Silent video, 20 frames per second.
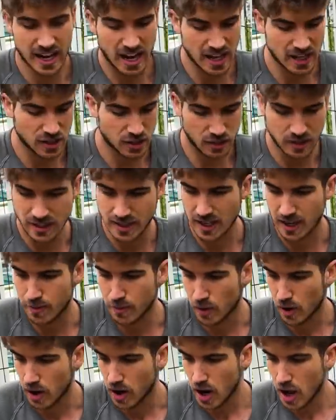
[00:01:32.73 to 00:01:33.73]
can't do this anymore.
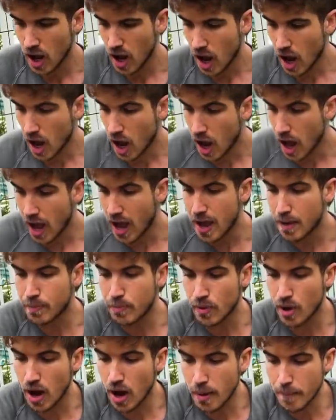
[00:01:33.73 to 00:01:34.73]

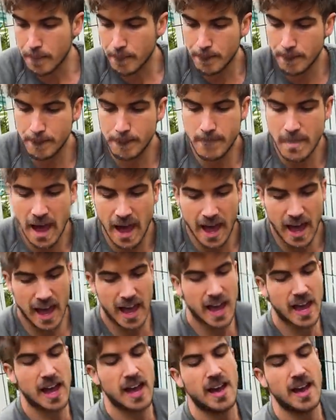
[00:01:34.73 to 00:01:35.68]
April, May,